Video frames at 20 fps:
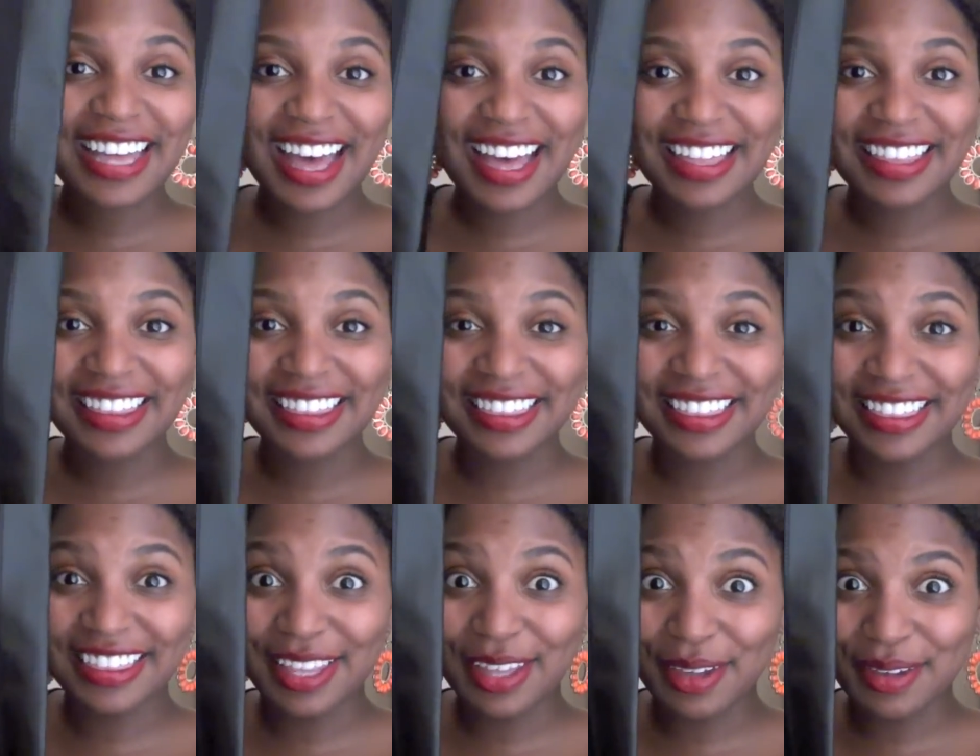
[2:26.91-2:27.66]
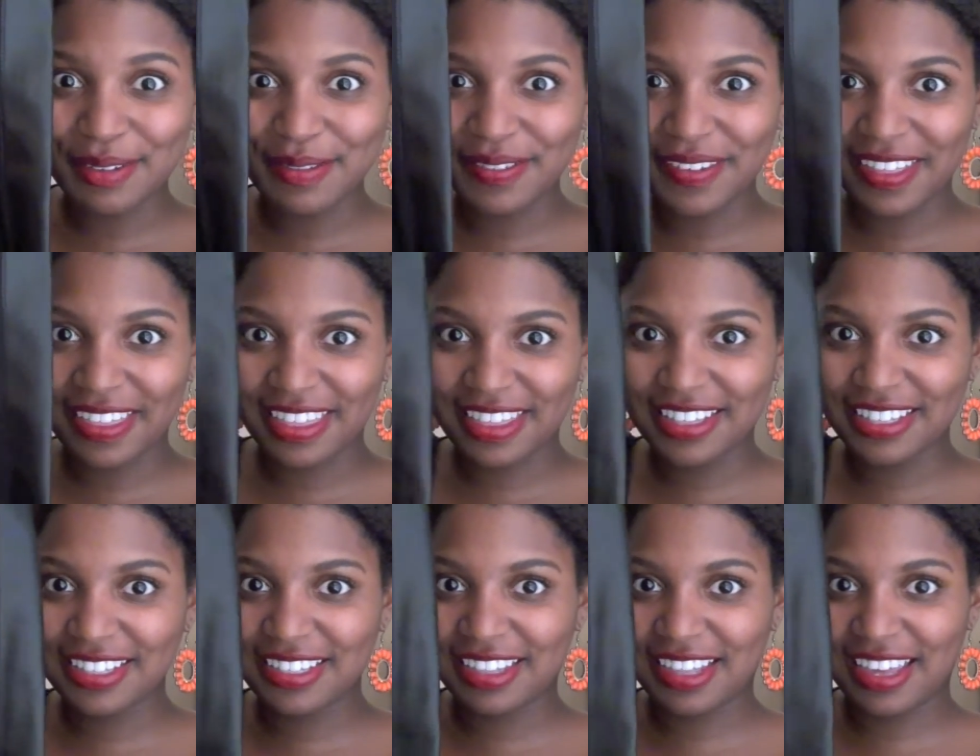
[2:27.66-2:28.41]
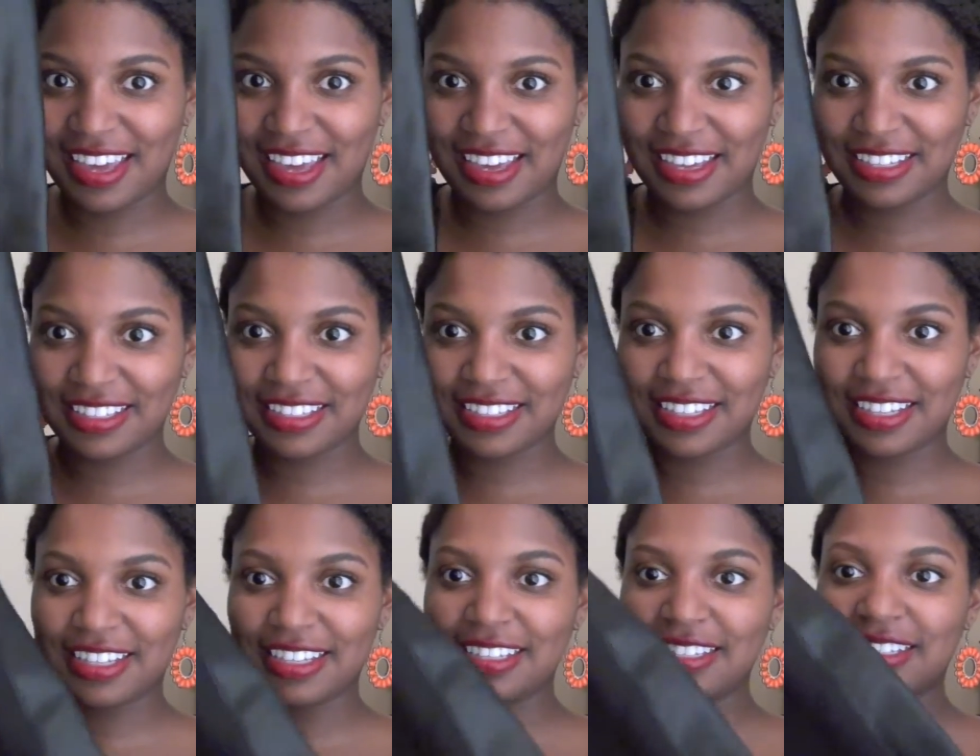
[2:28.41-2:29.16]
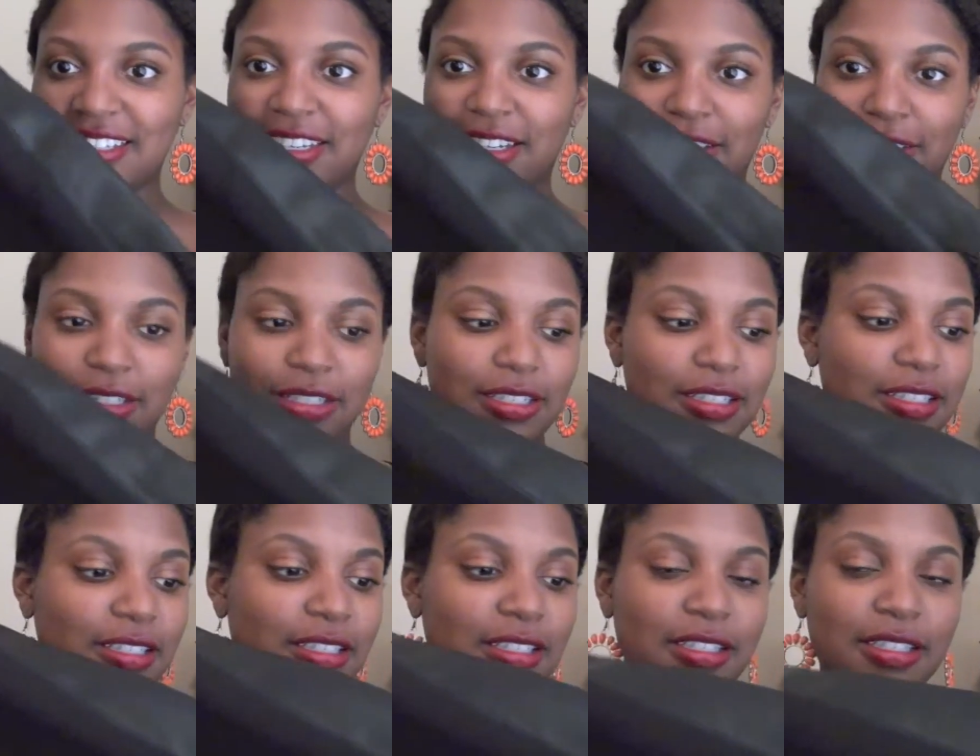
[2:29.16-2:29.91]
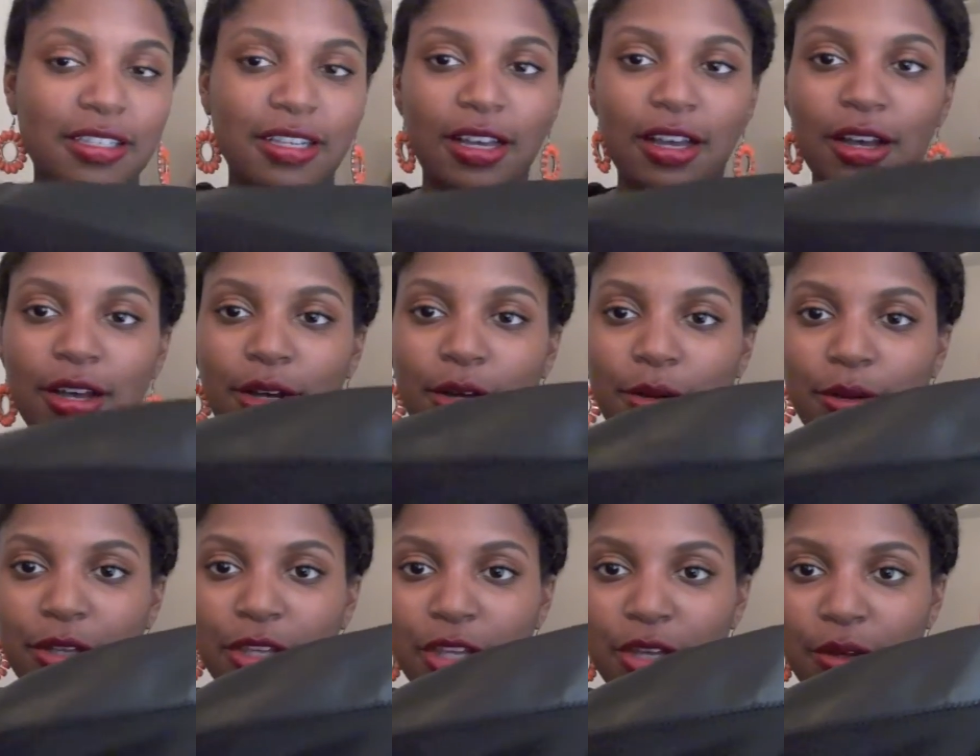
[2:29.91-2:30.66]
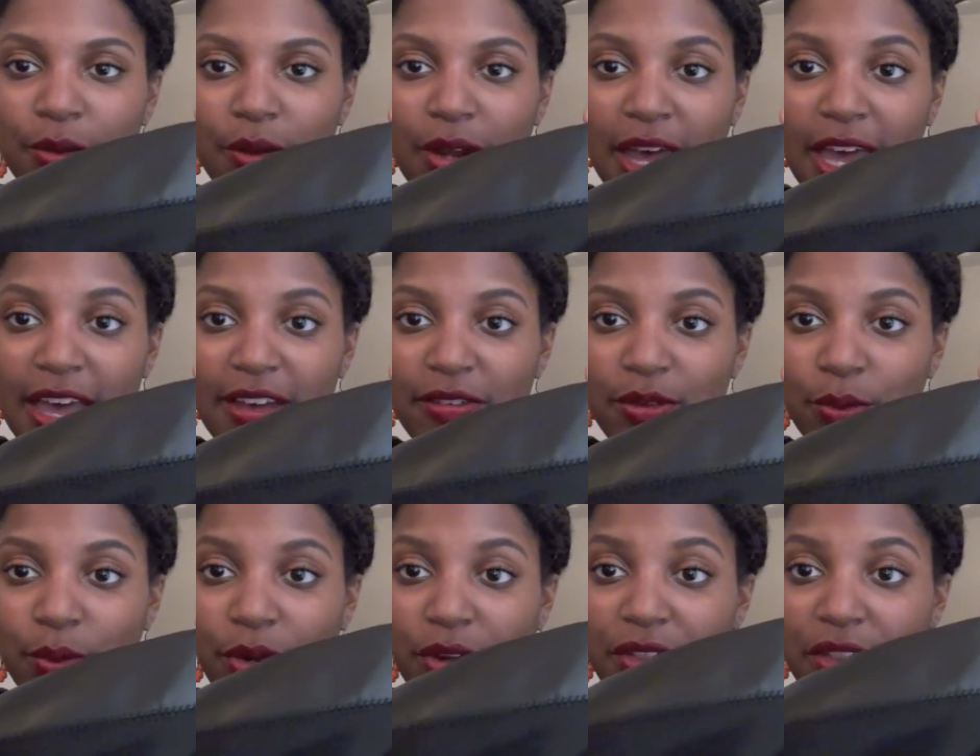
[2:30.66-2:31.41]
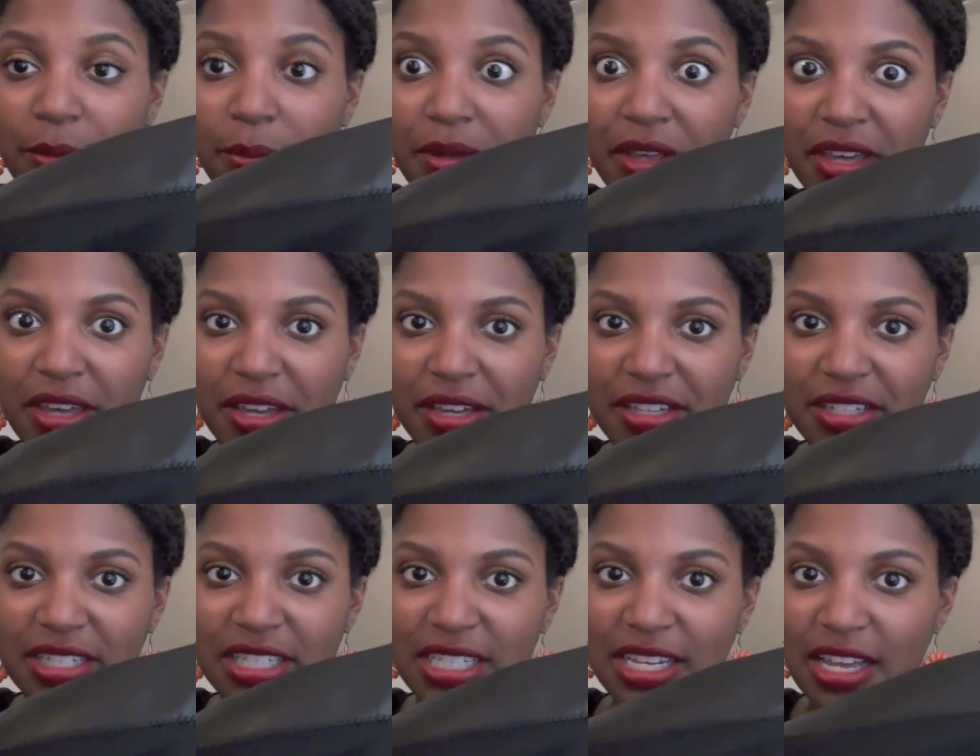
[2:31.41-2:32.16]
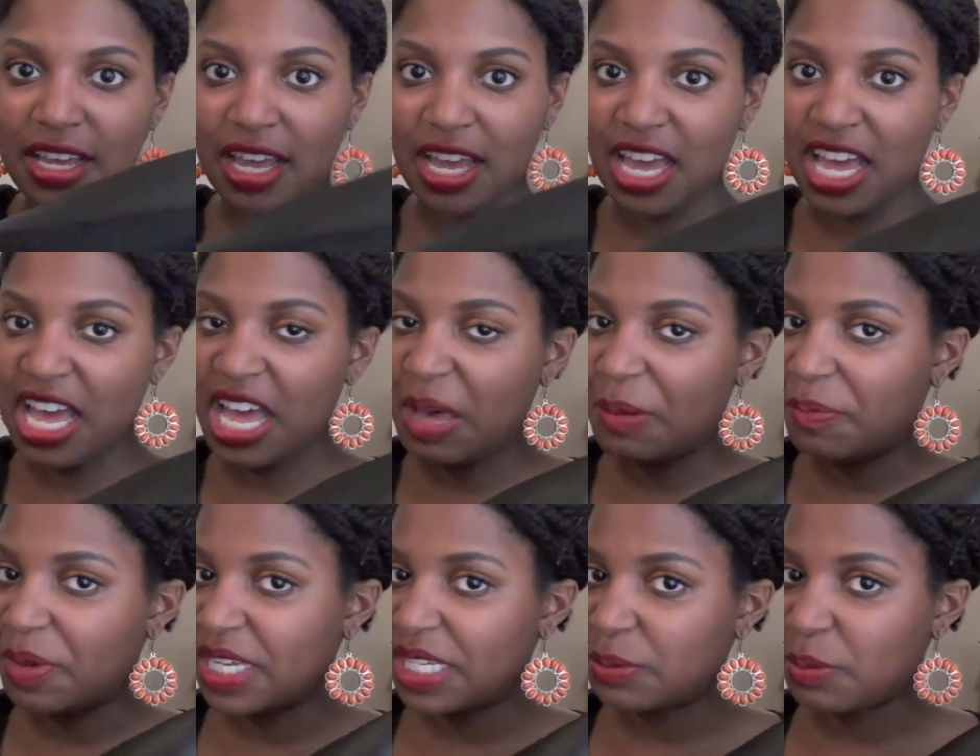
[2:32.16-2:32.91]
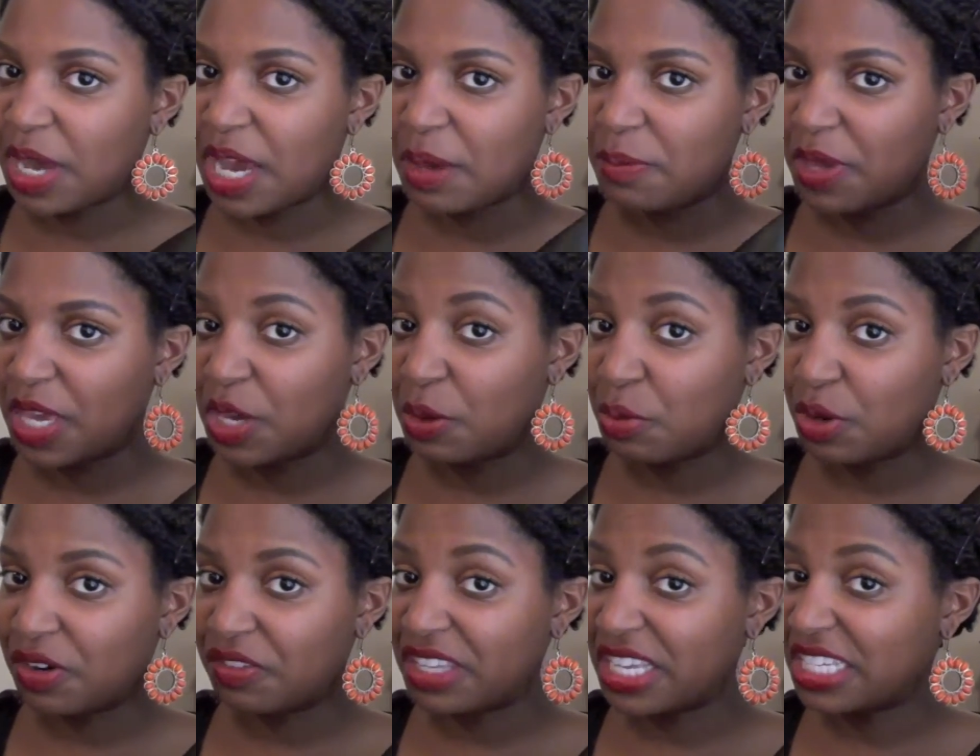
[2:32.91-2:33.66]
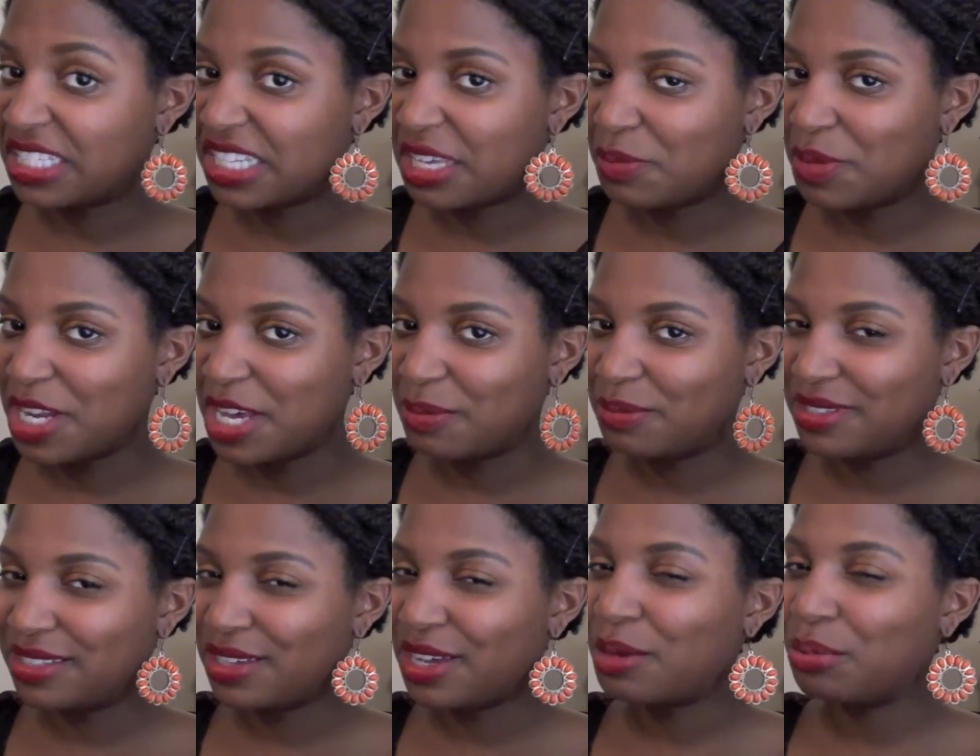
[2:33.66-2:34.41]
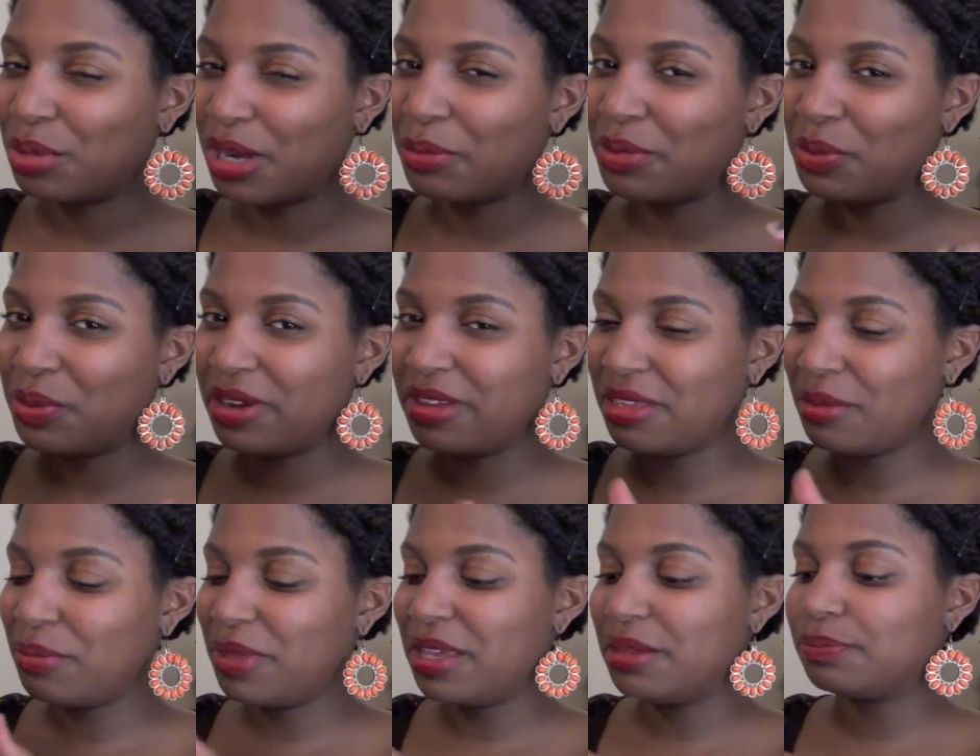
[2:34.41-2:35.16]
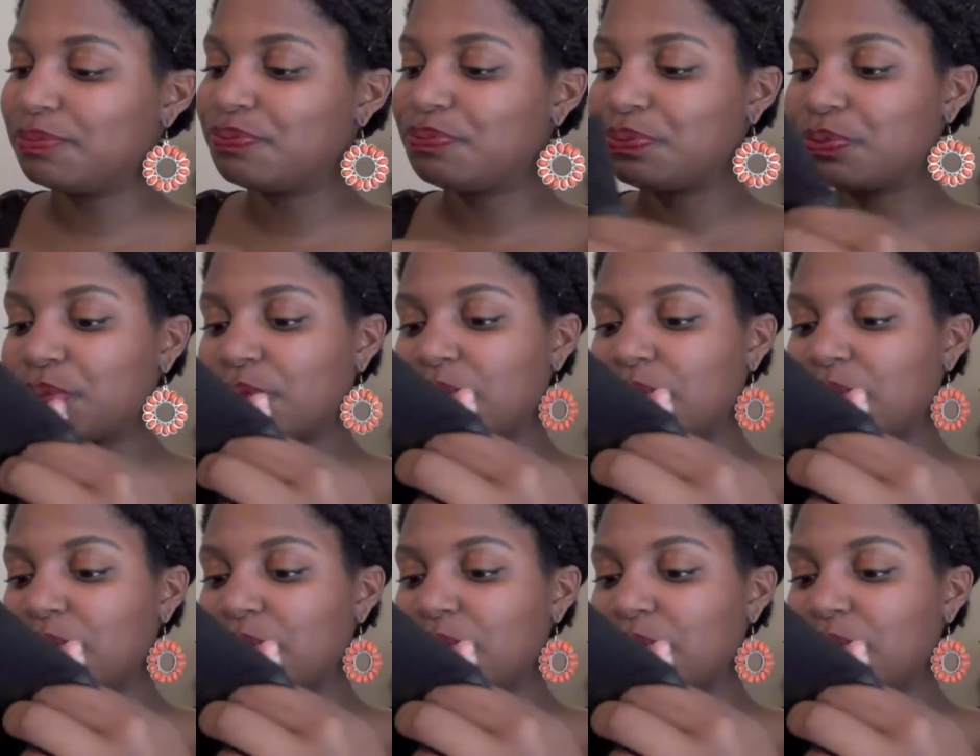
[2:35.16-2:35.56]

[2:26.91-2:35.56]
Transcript: I love these things. These are so cute. I haven't worn them yet. But my big birthday is coming up, so I'll probably wear them then.